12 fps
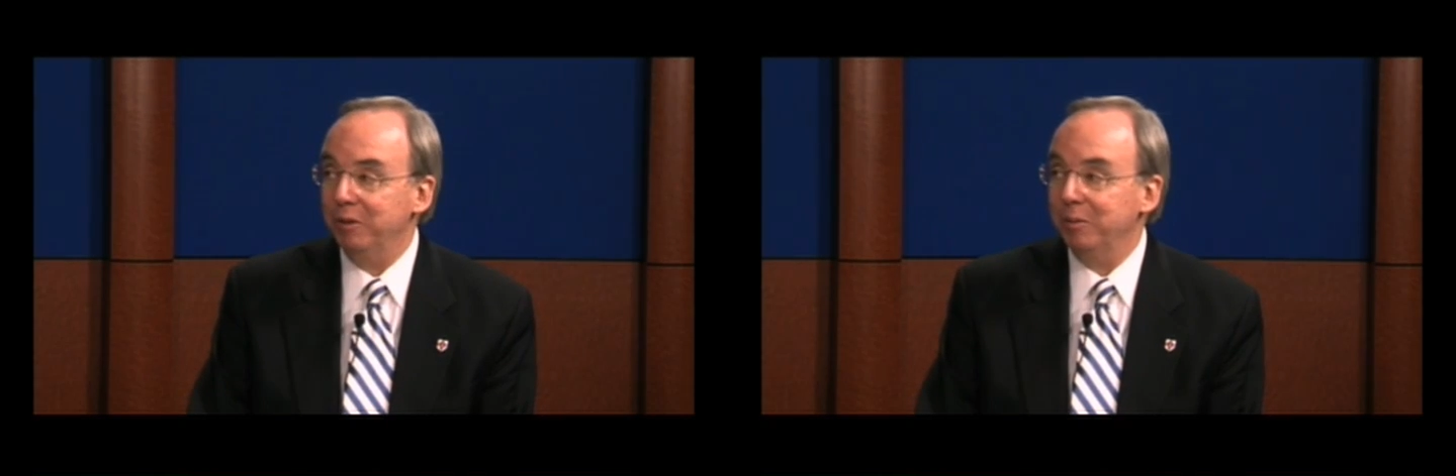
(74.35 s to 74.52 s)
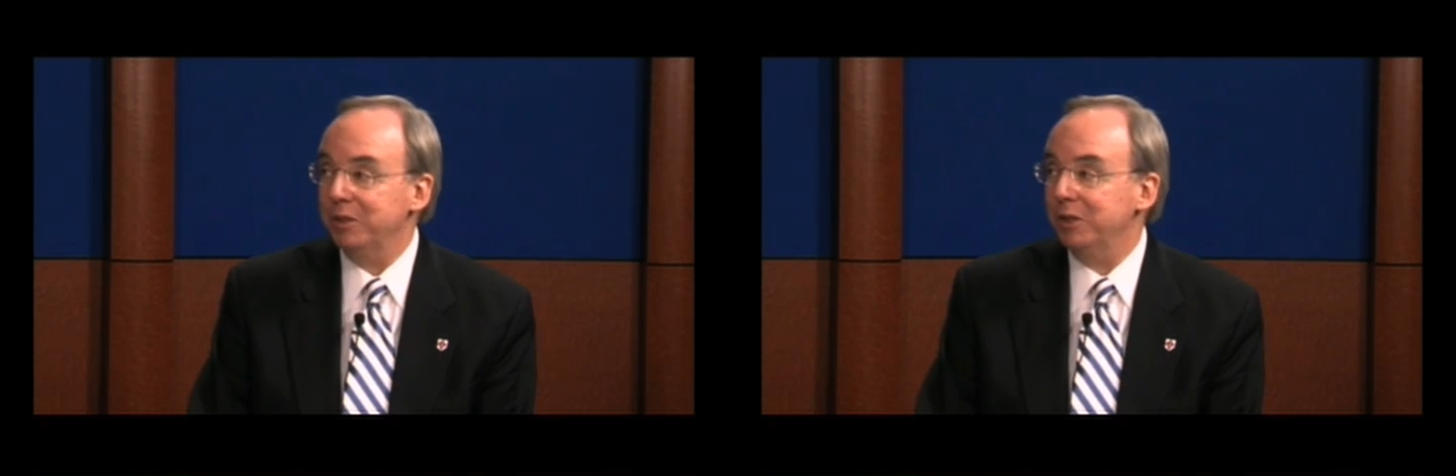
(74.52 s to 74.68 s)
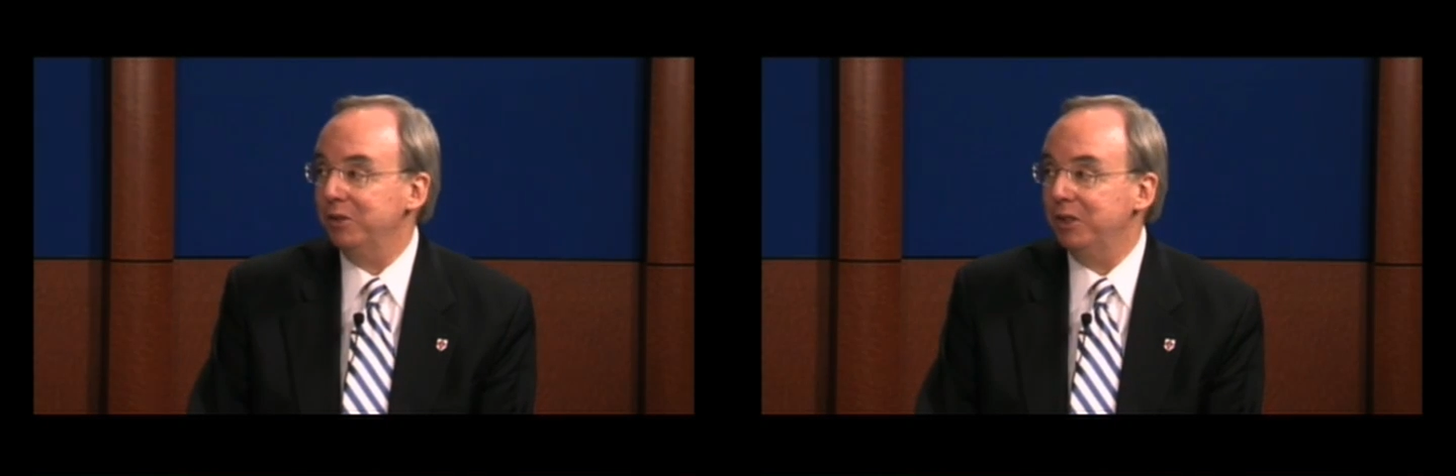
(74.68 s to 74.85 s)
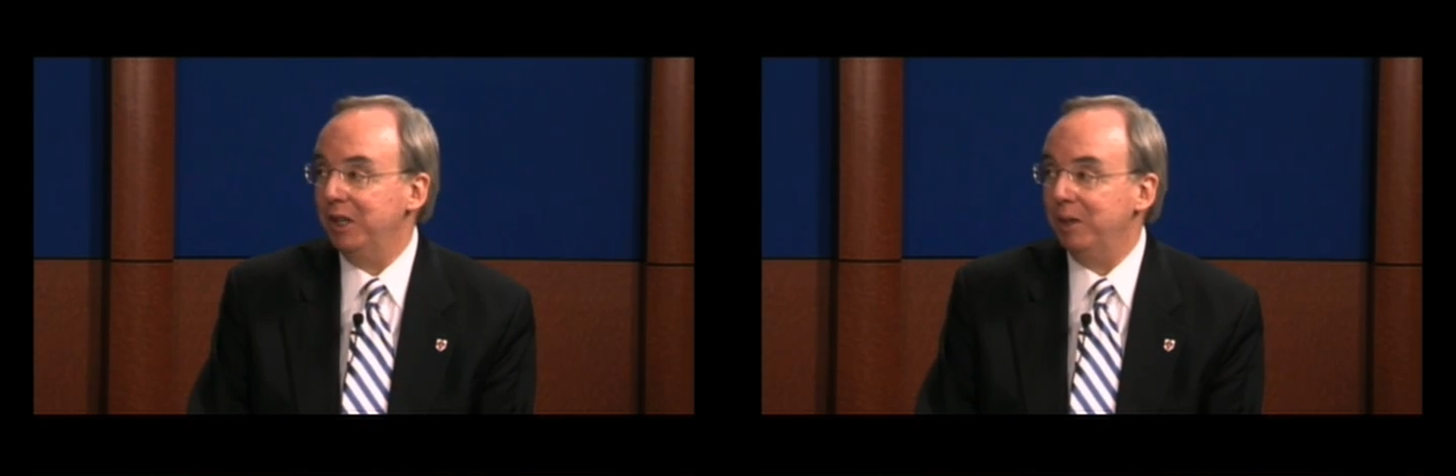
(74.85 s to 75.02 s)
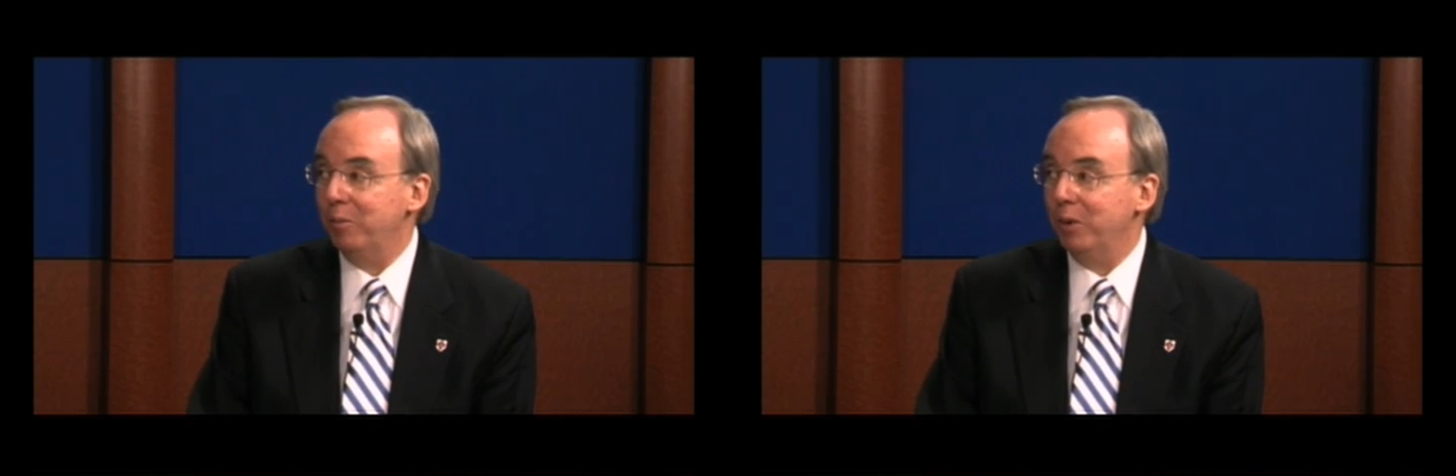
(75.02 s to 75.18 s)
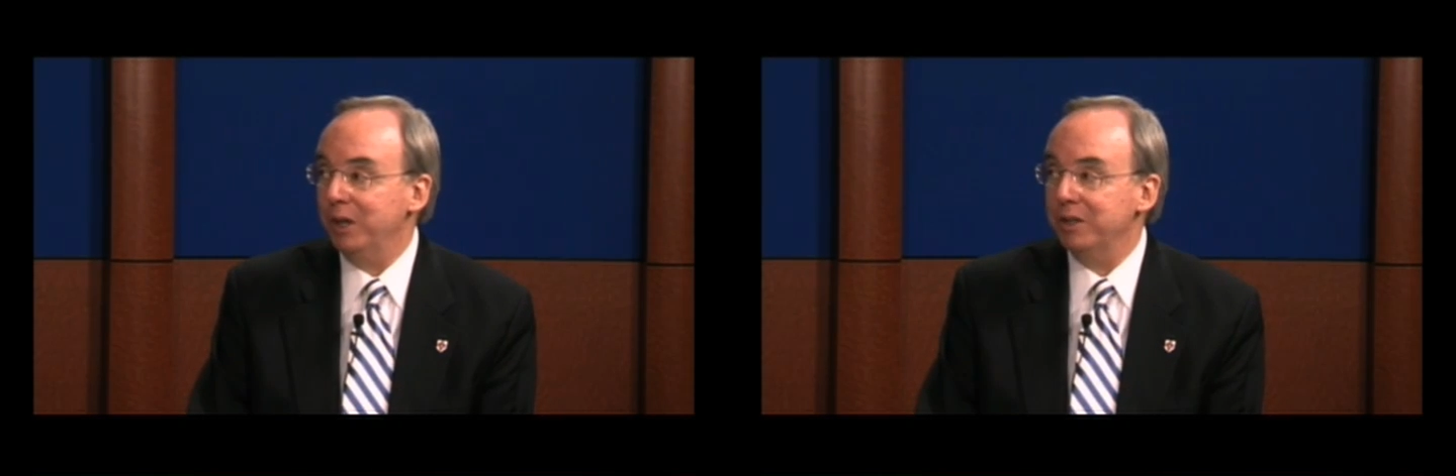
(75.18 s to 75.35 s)
from
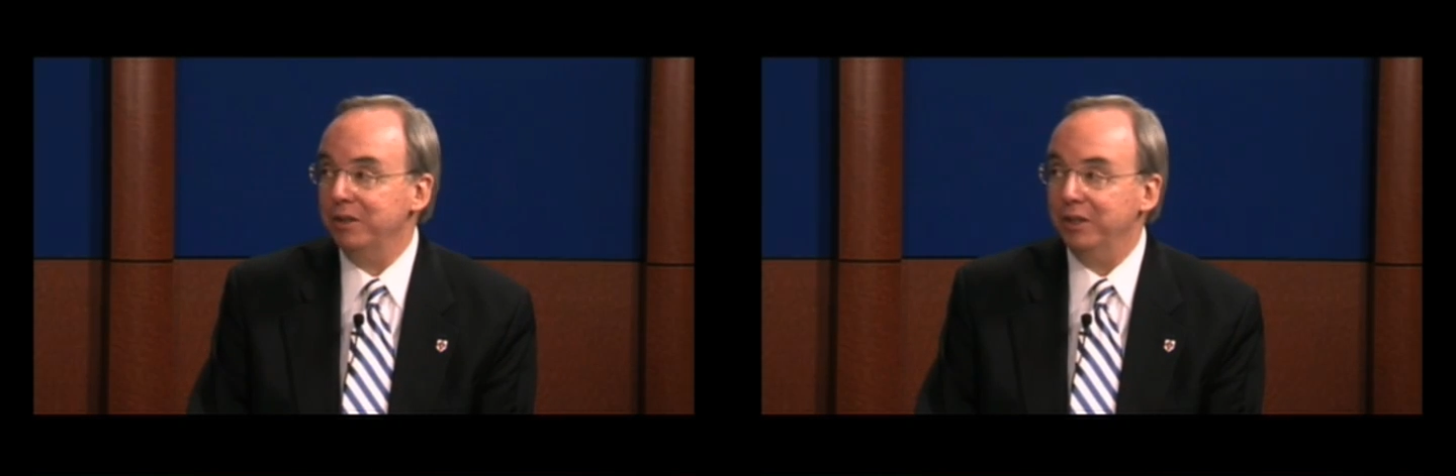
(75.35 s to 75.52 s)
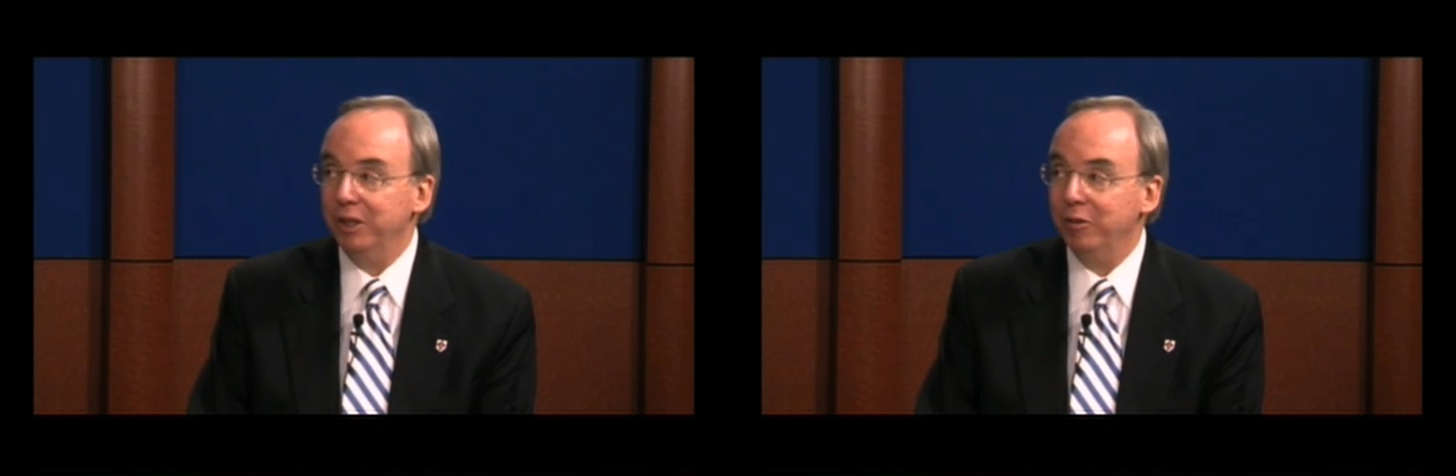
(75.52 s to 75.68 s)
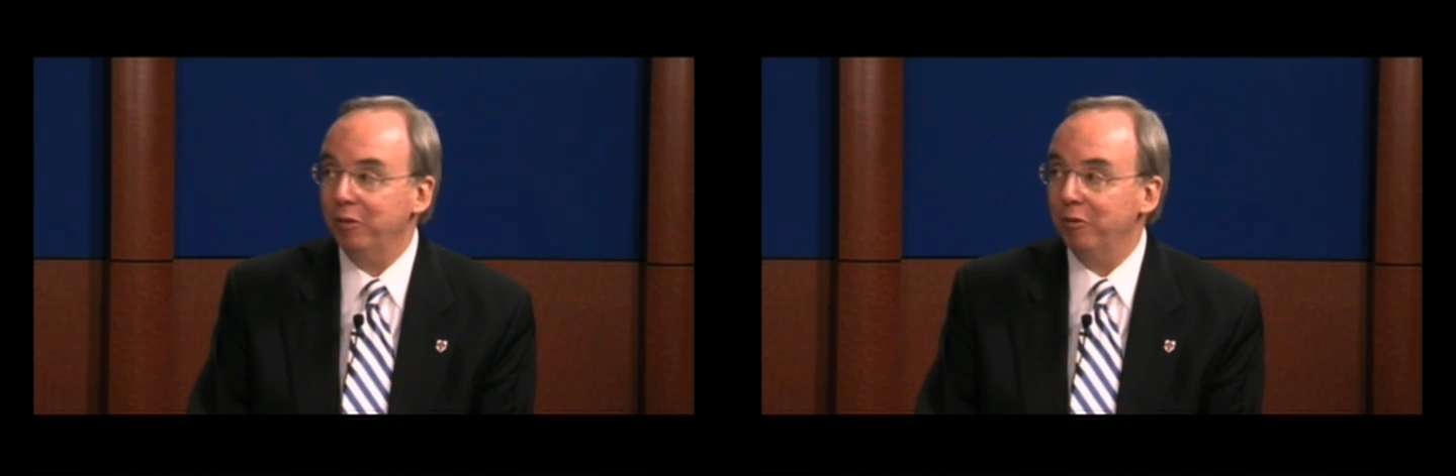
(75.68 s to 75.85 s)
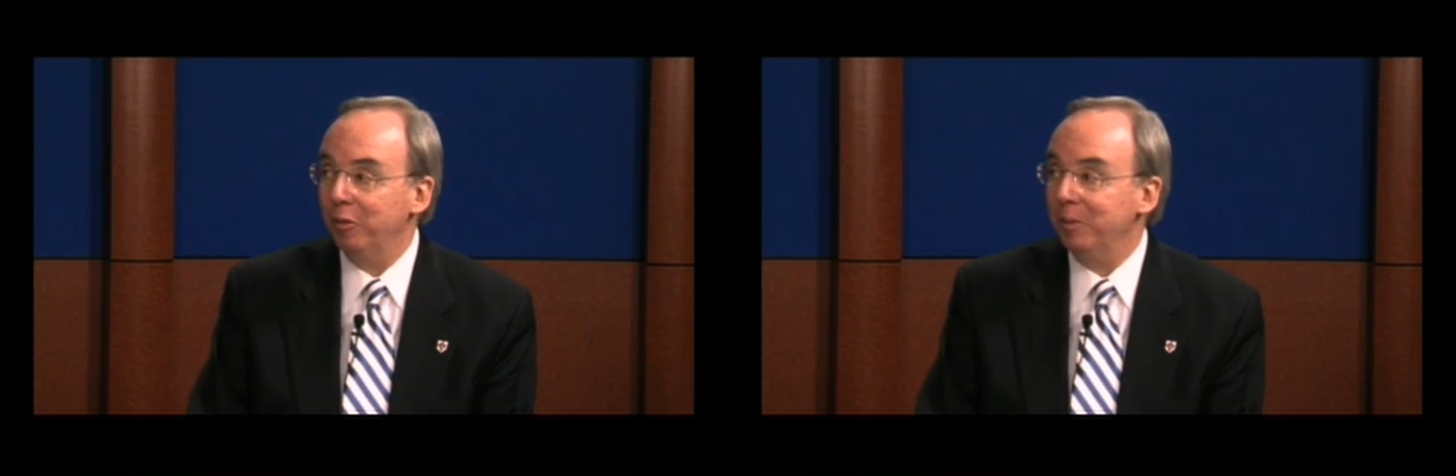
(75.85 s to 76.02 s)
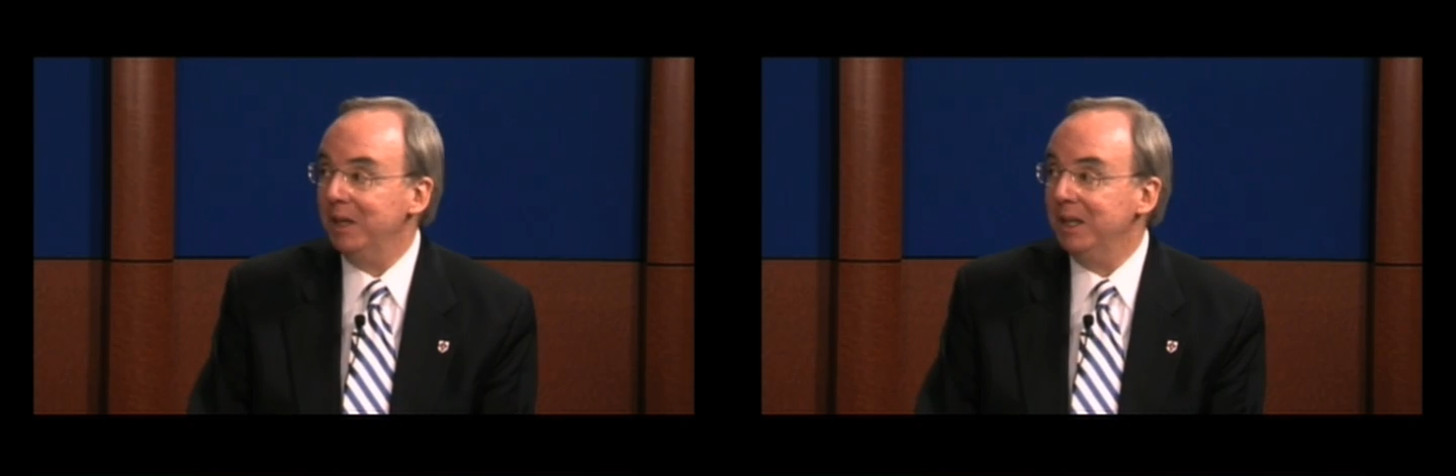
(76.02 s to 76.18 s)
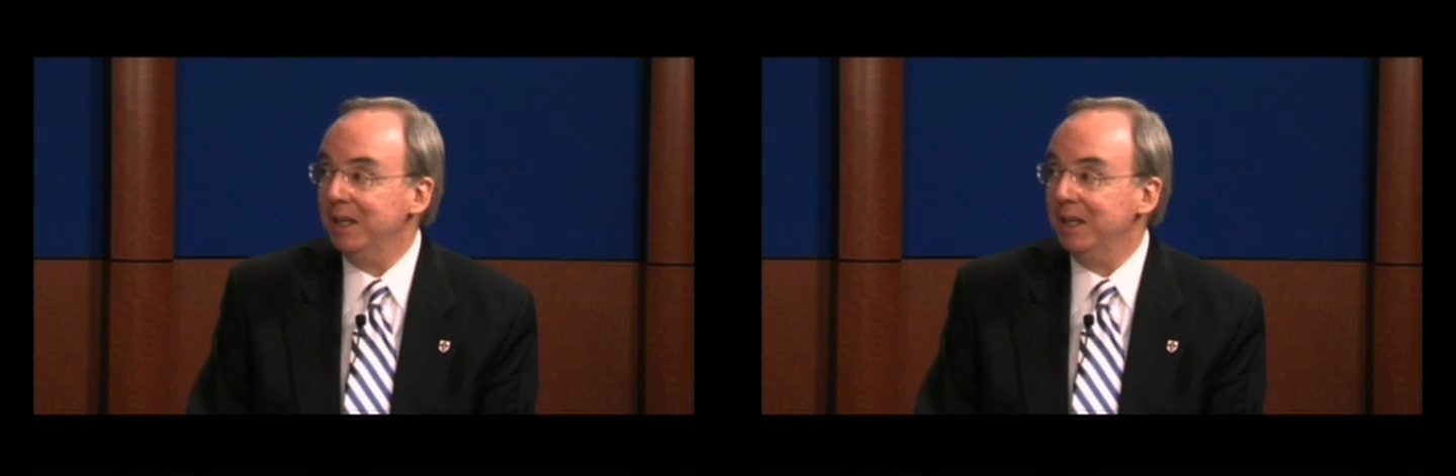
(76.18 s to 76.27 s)
Associated Press, another one from